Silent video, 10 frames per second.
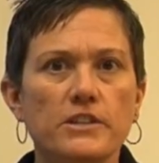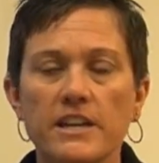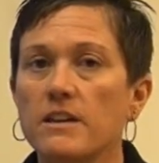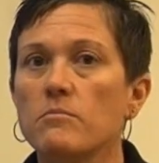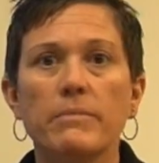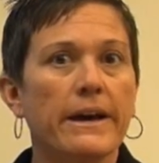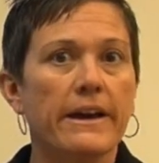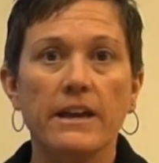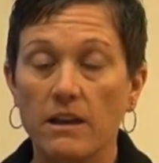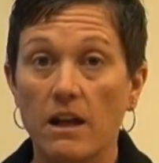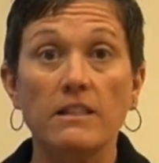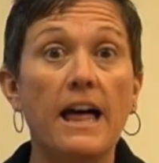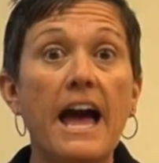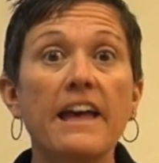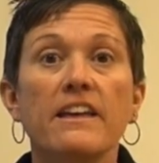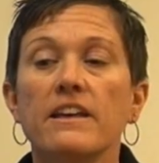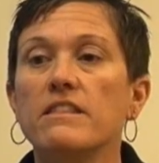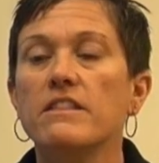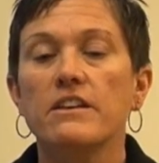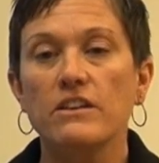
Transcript: team by a lot, the